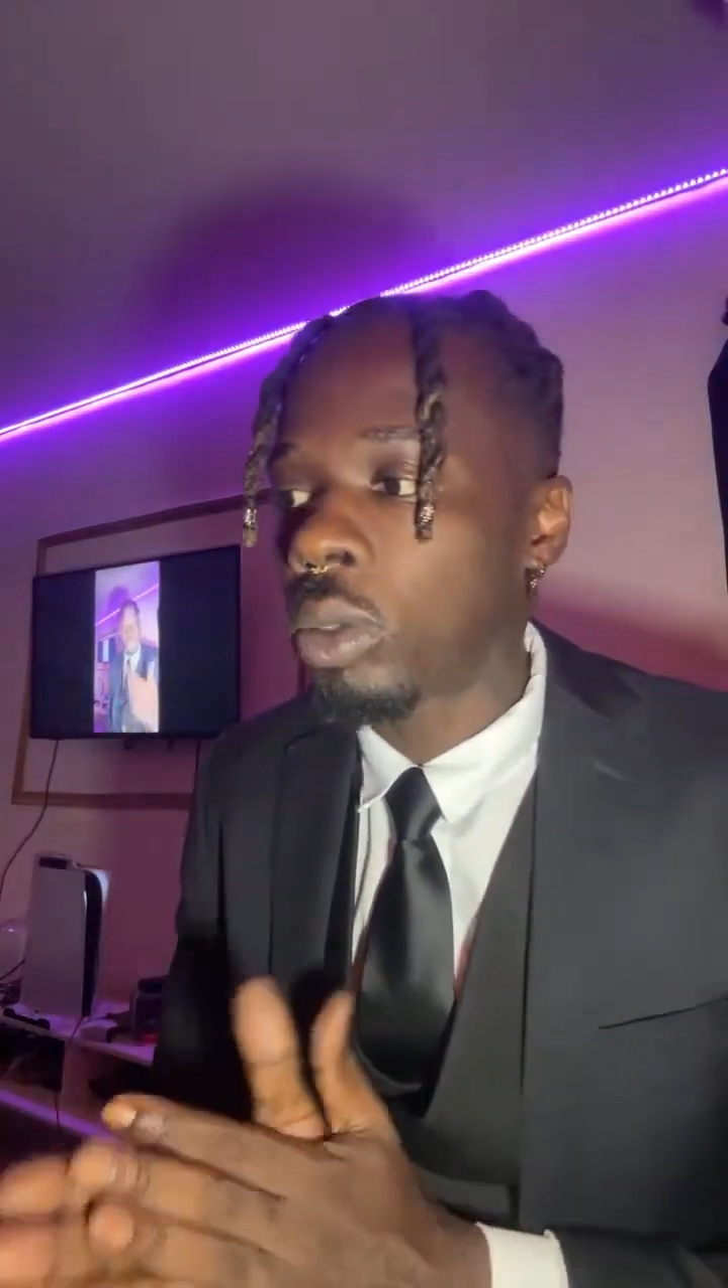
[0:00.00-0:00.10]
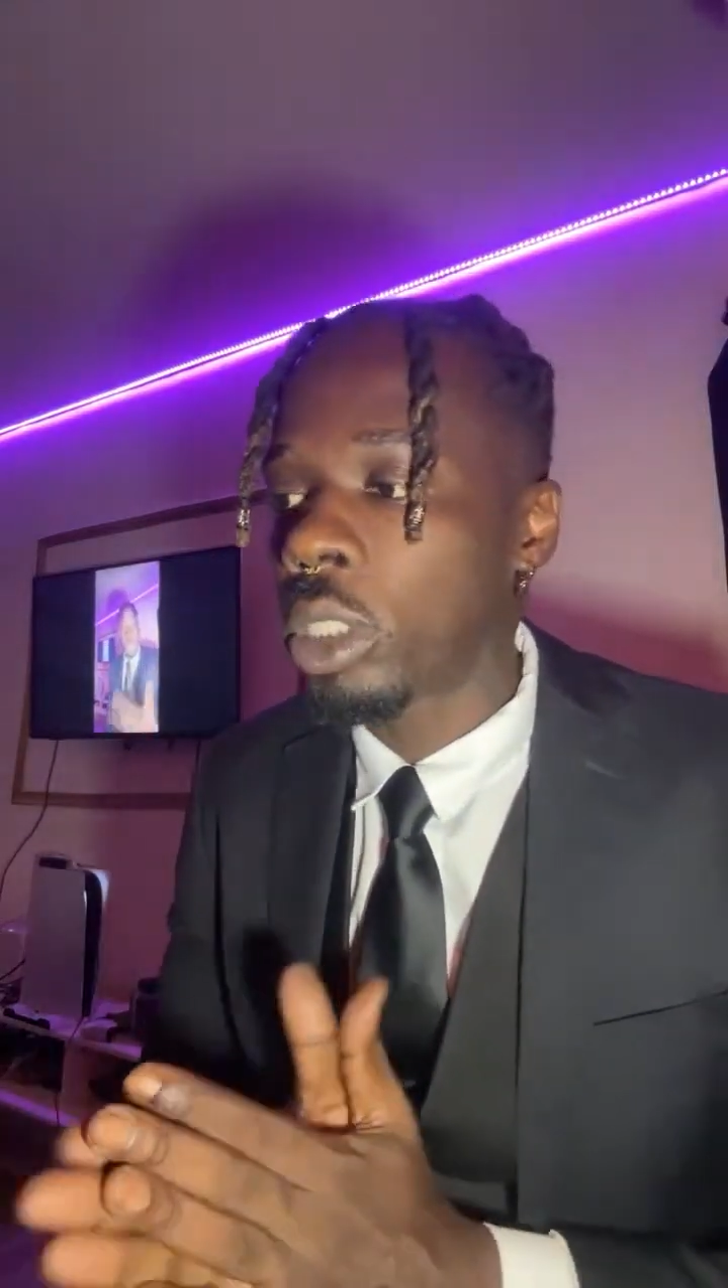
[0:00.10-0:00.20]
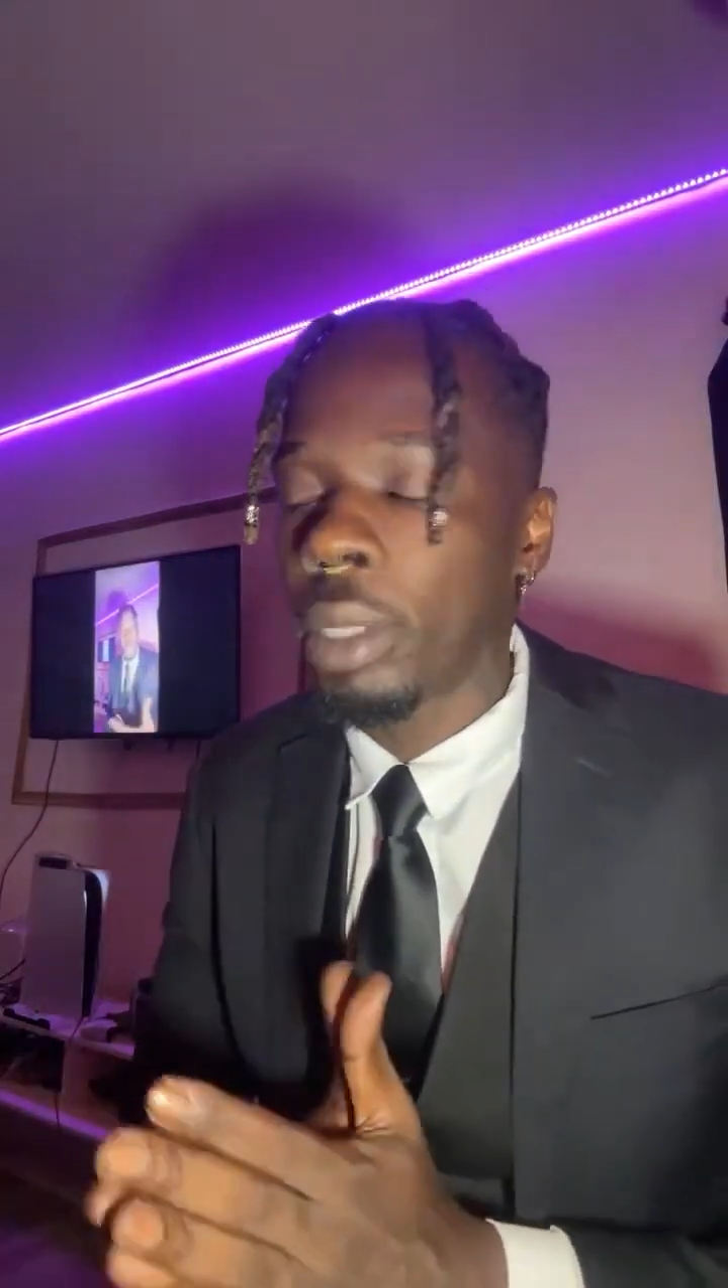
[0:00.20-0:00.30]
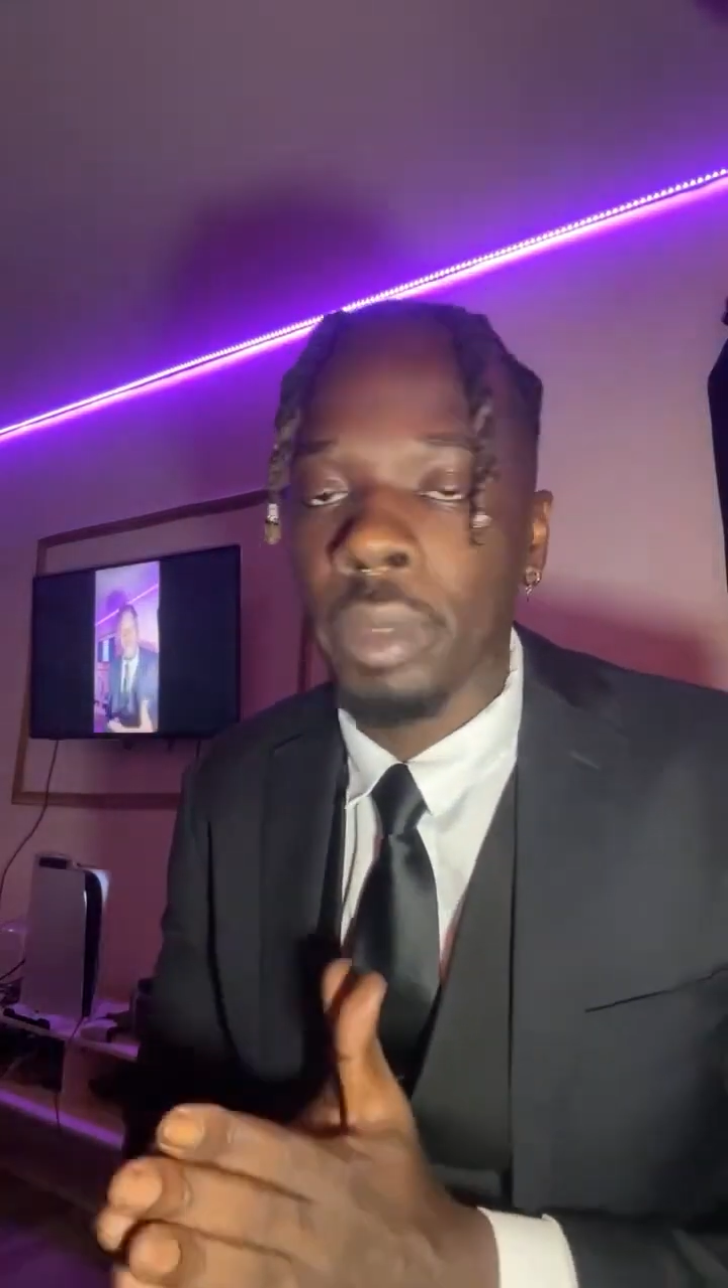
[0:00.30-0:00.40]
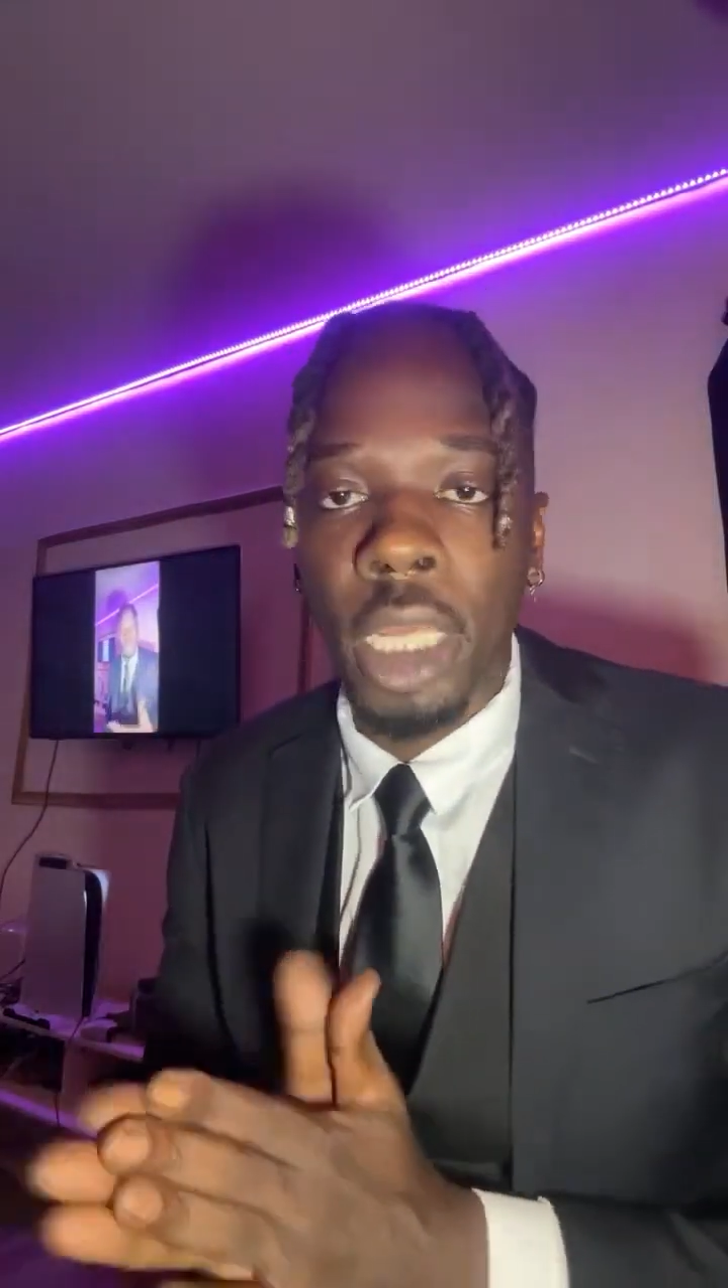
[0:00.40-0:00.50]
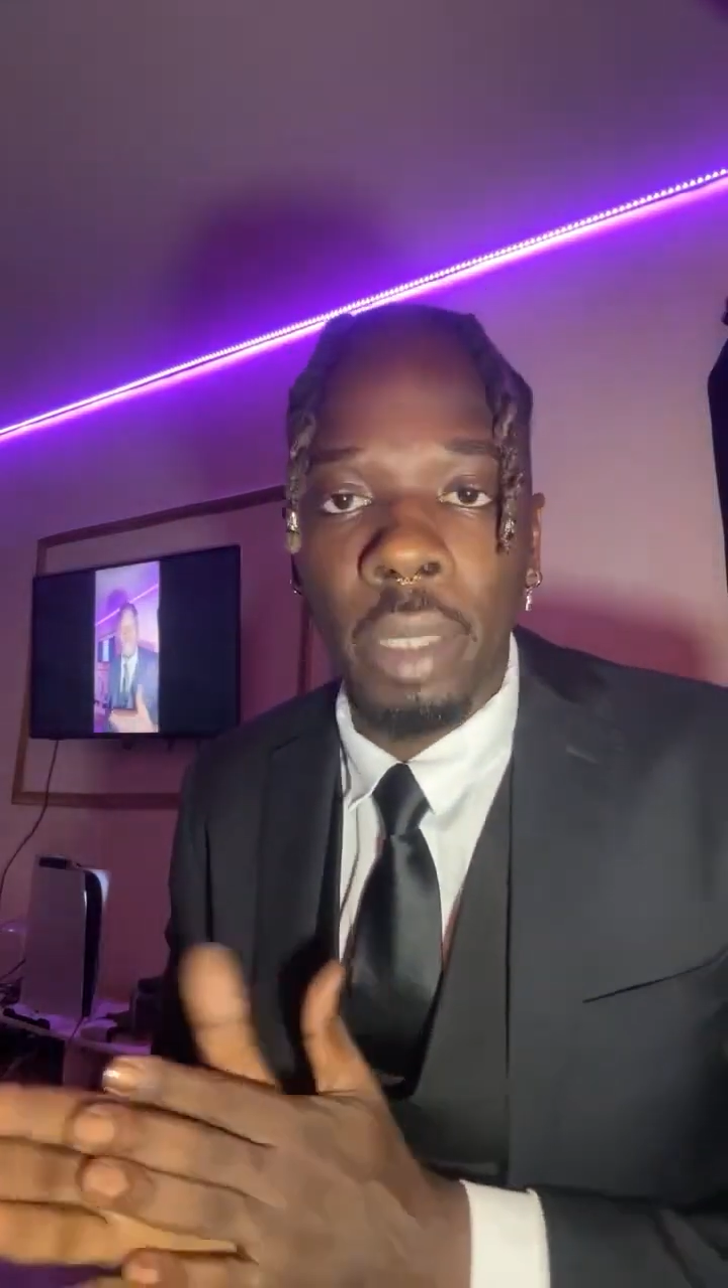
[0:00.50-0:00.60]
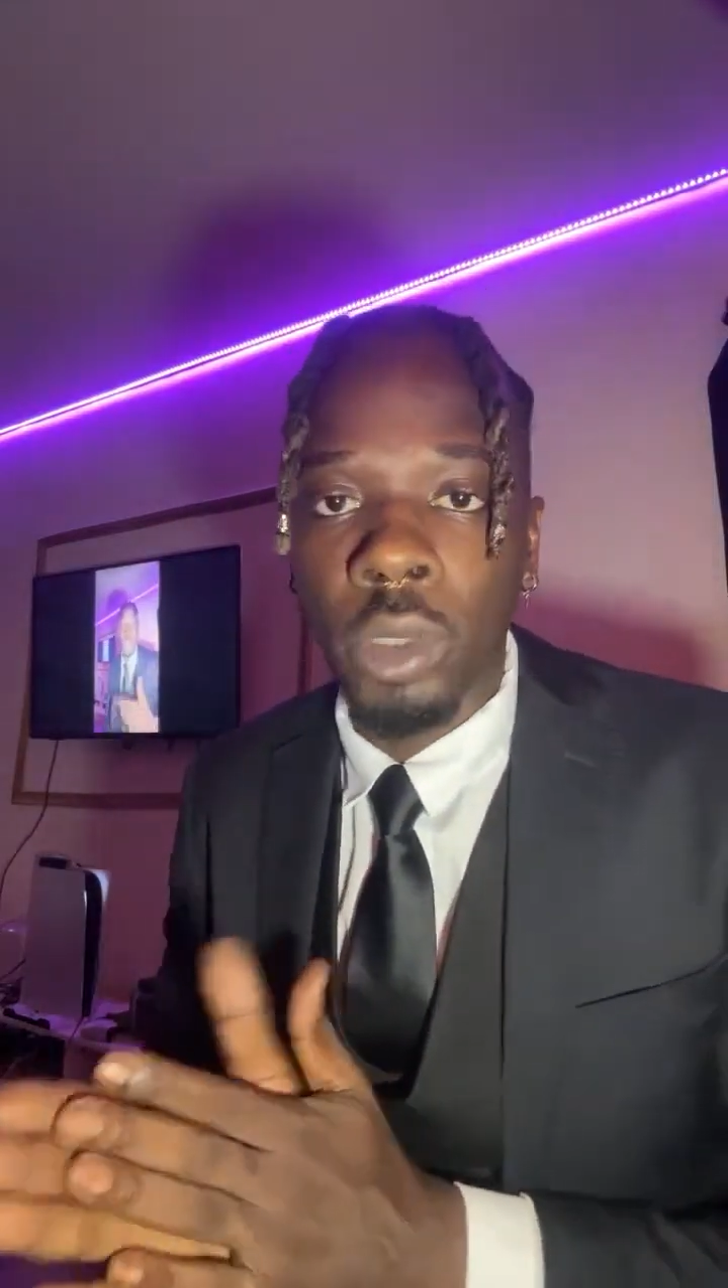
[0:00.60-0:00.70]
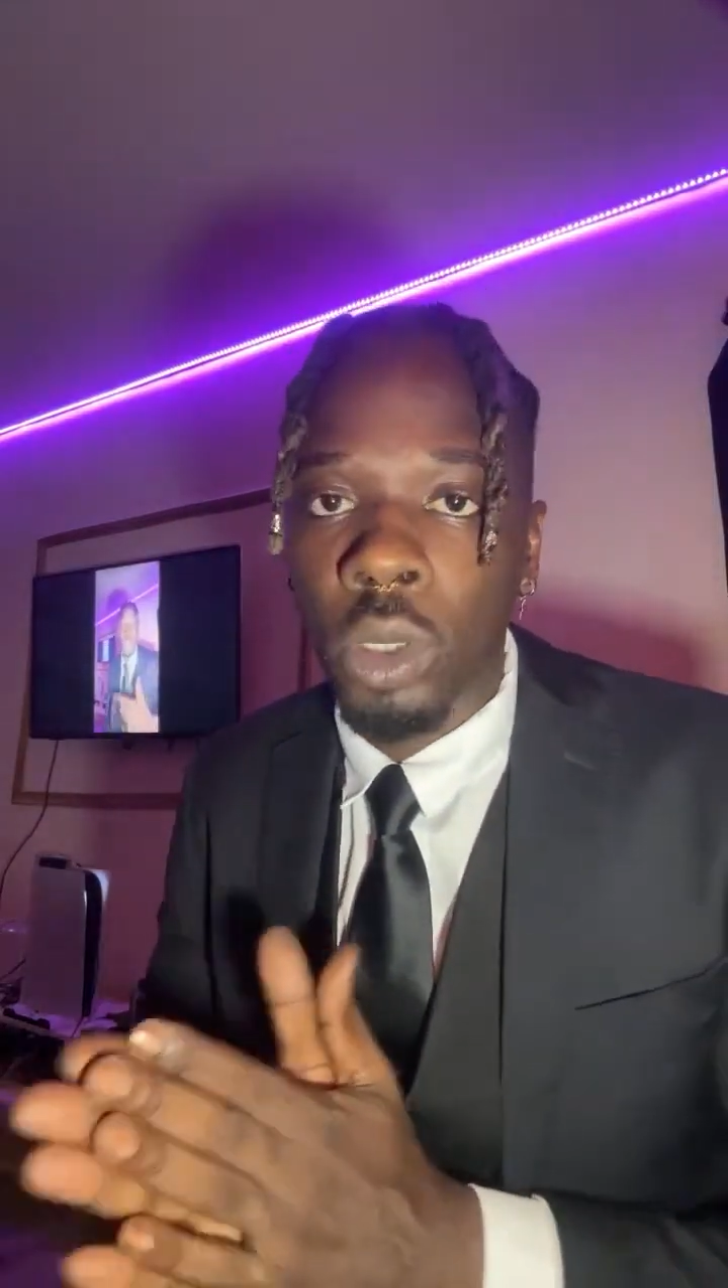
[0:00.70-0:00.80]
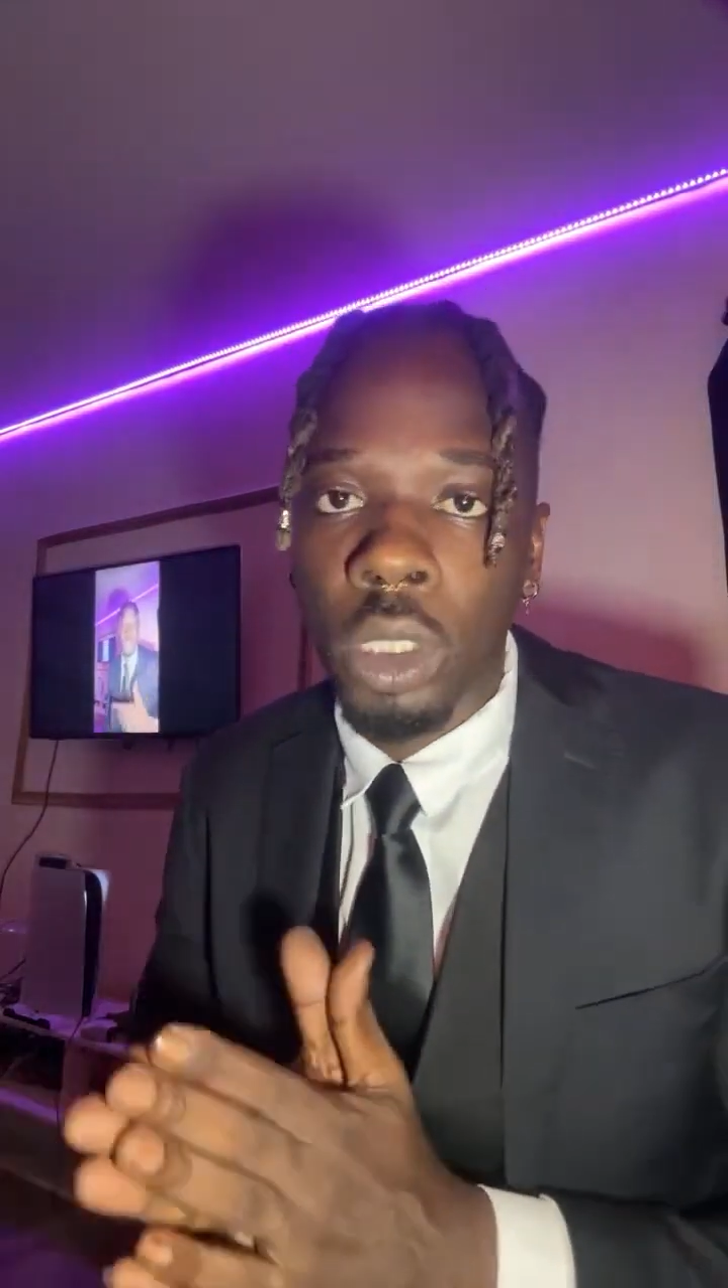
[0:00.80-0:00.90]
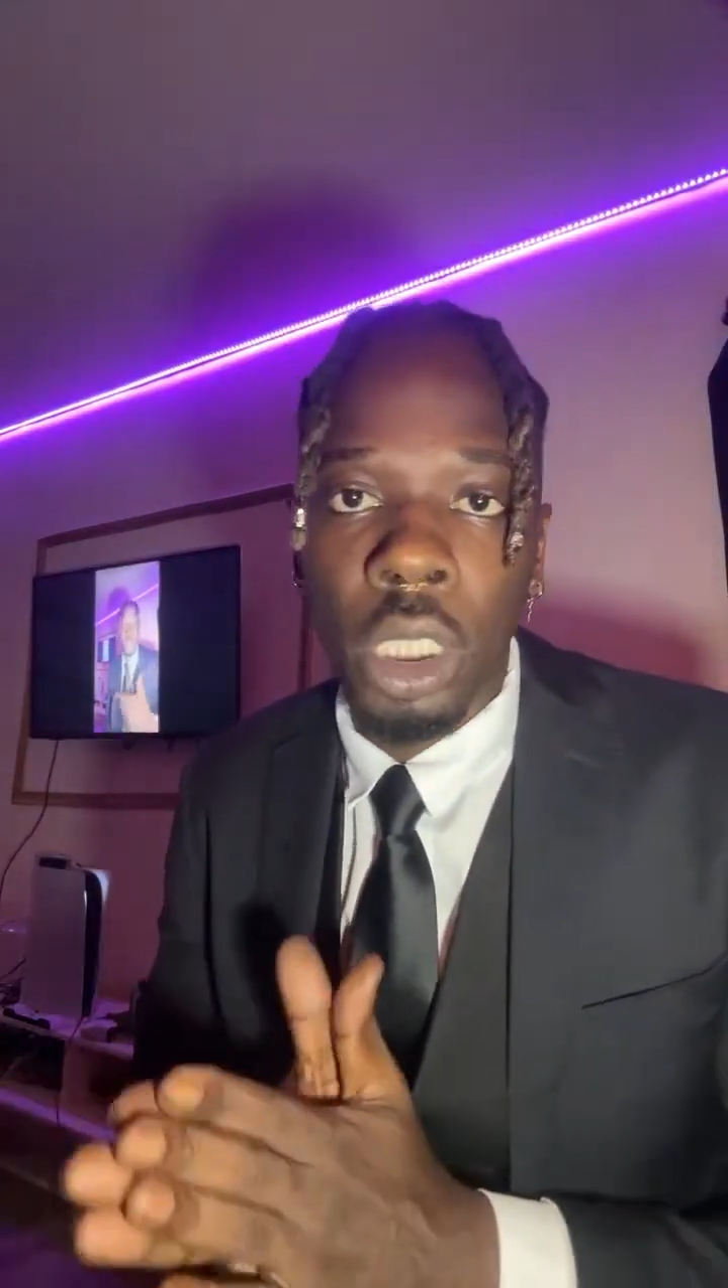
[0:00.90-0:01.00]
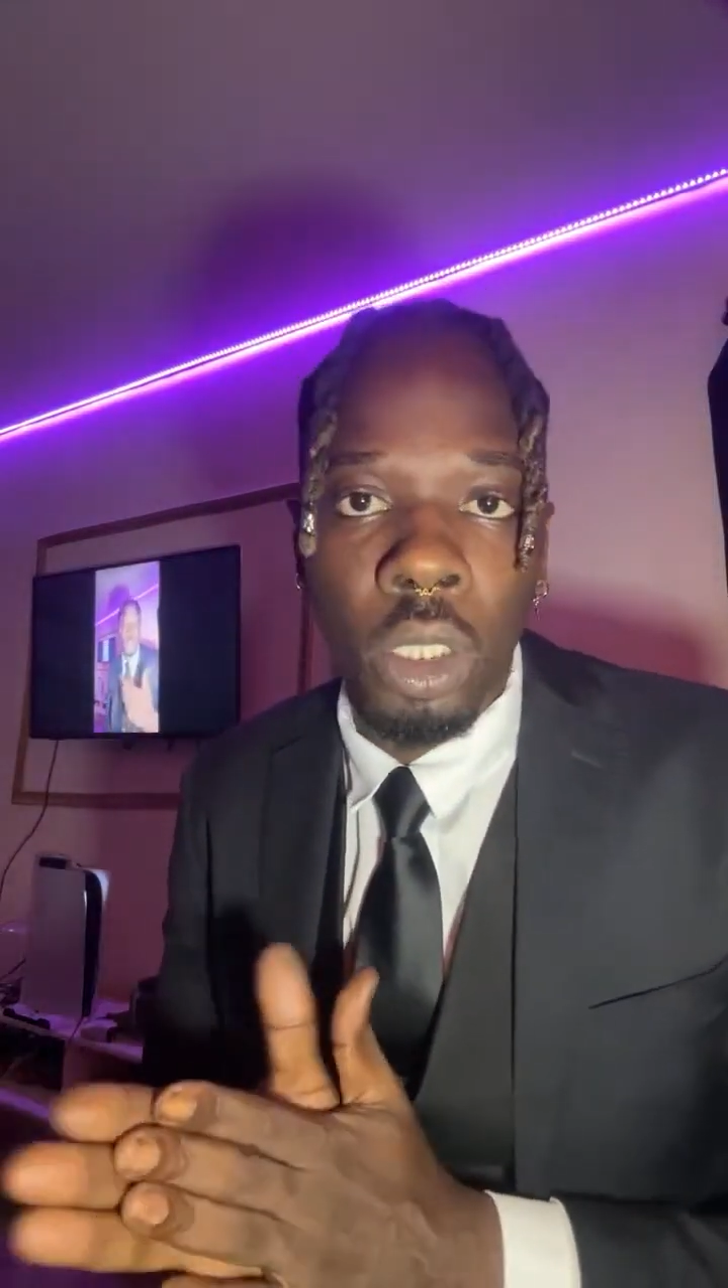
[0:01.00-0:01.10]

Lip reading: sometimes you see